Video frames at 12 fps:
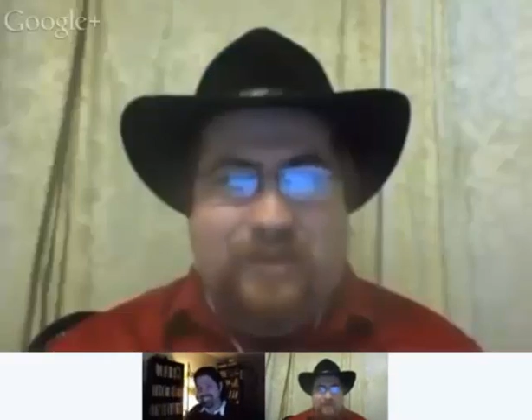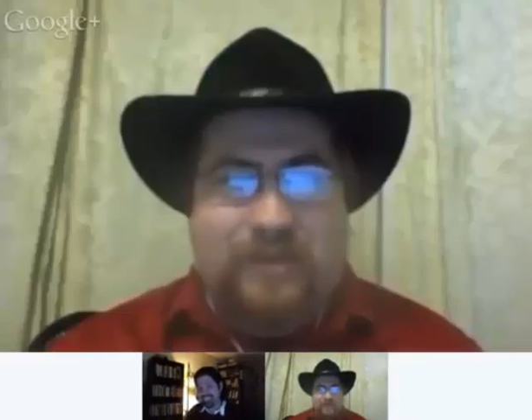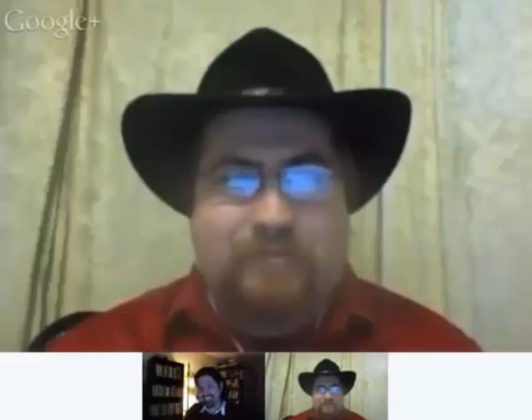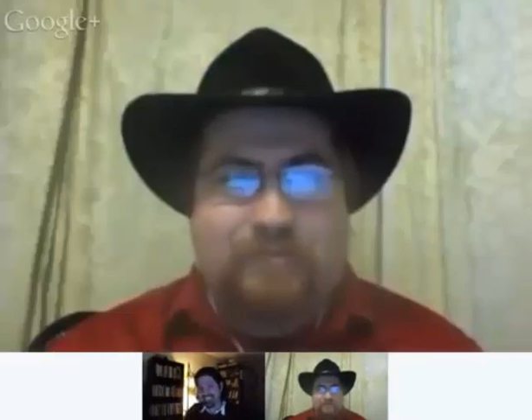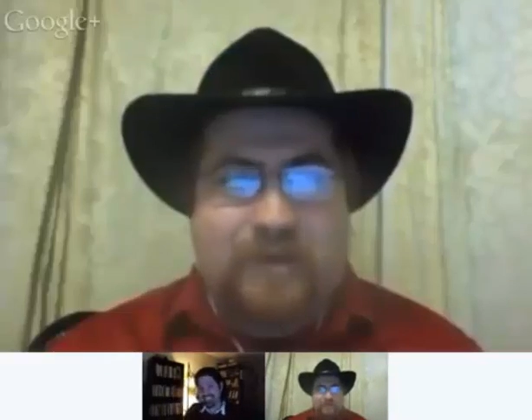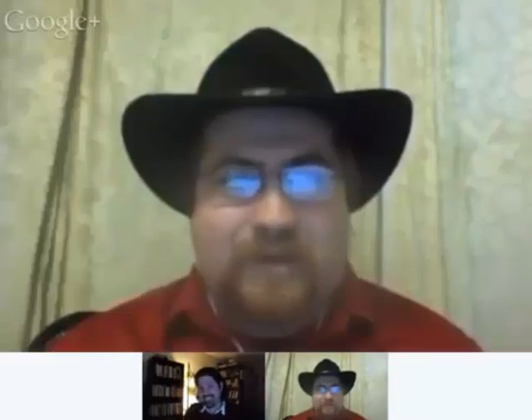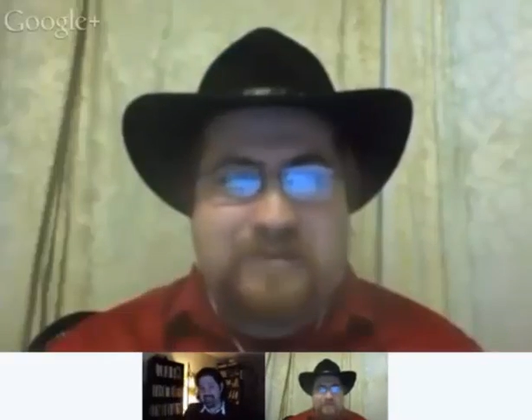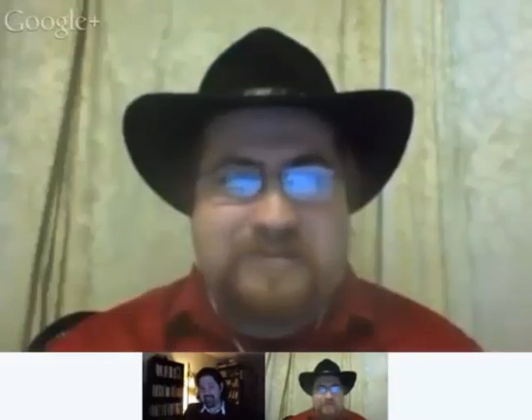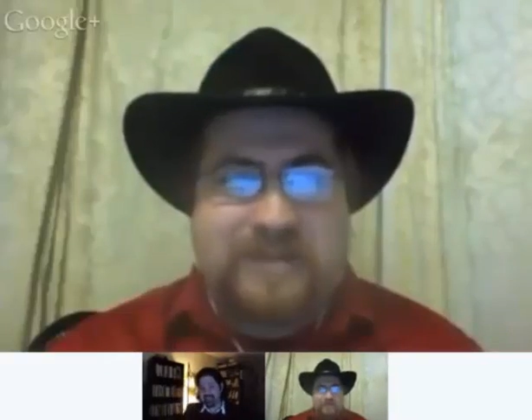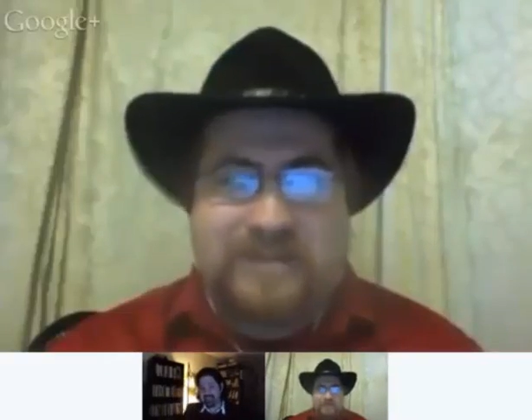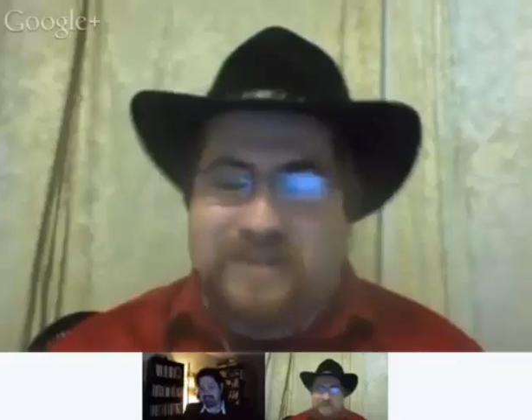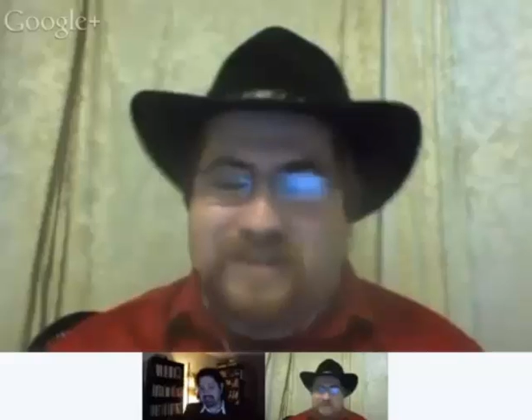I think
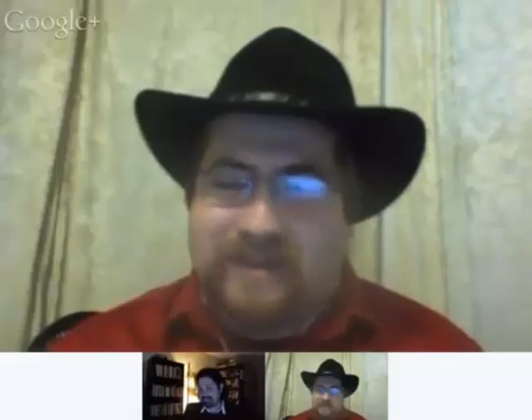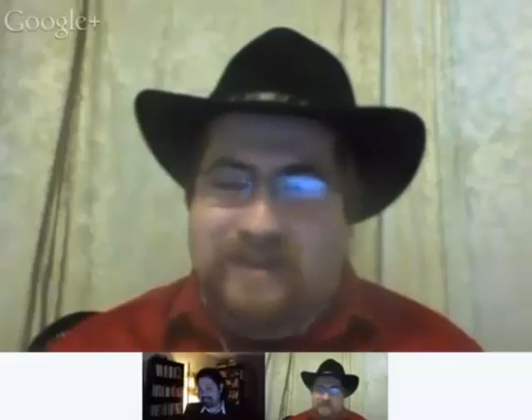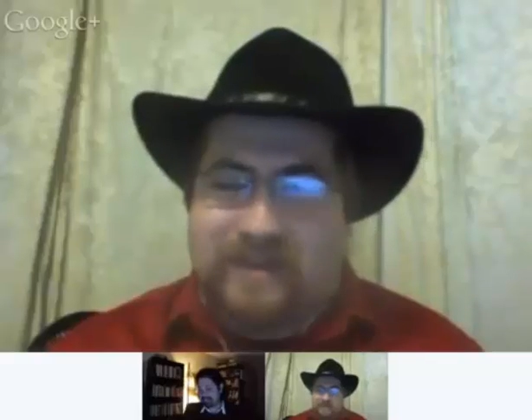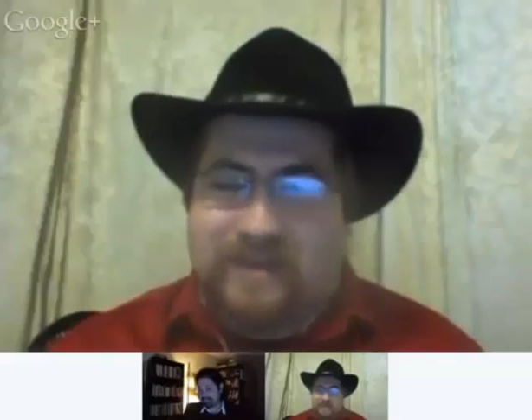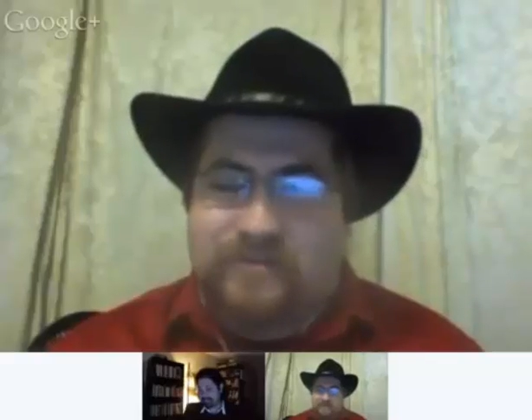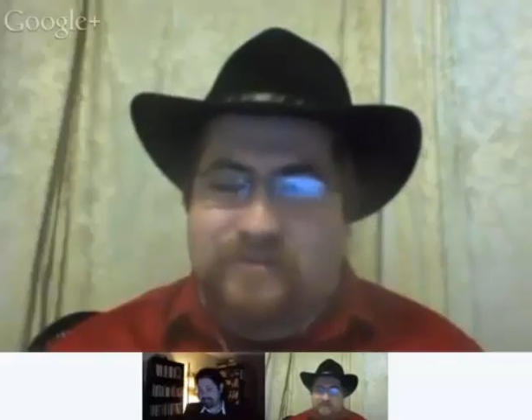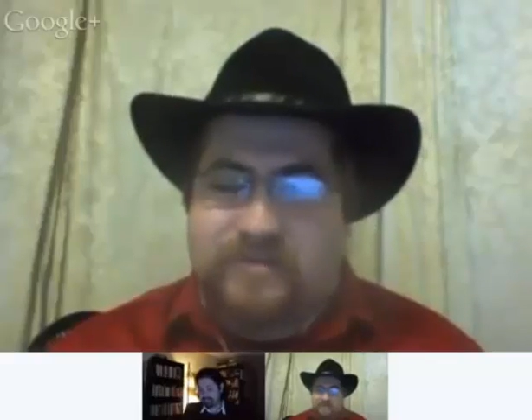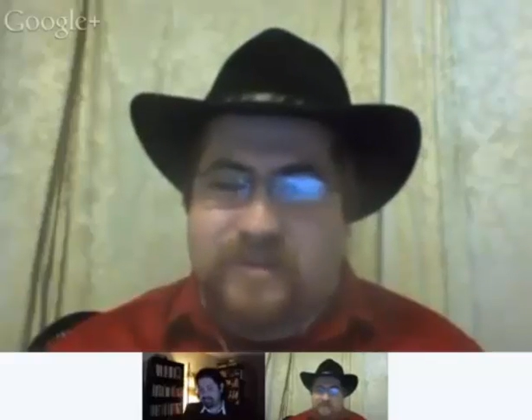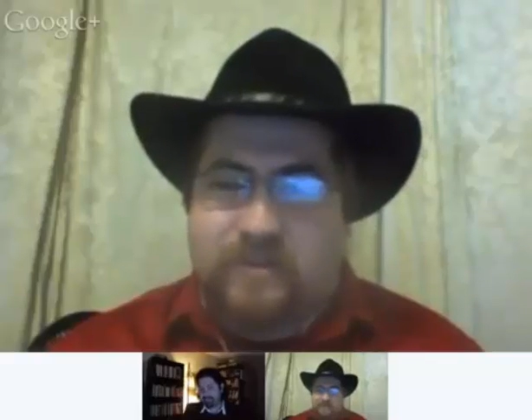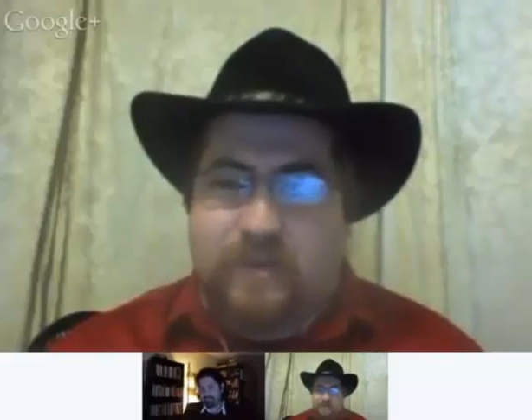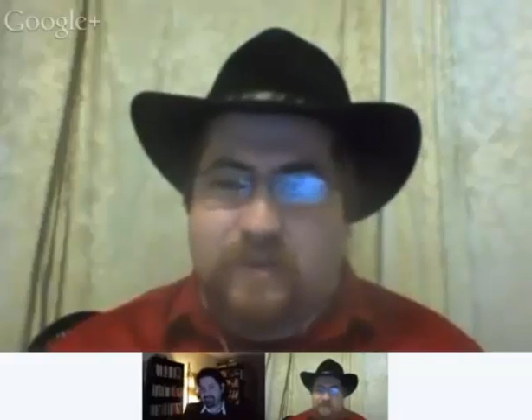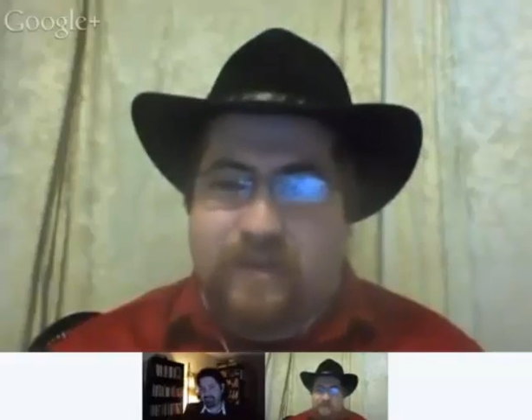Martin does it in an
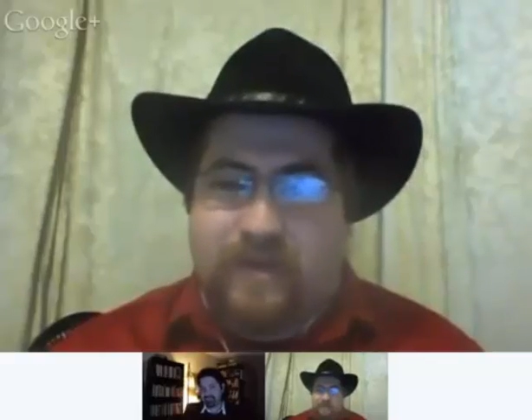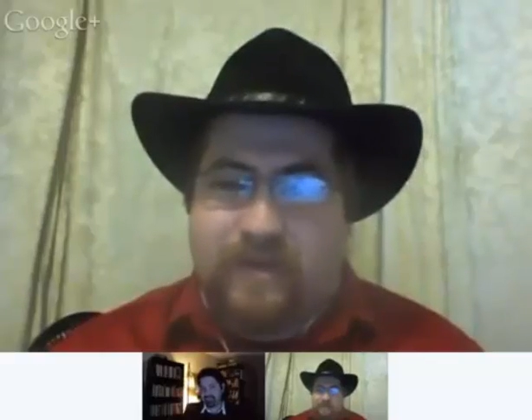interesting way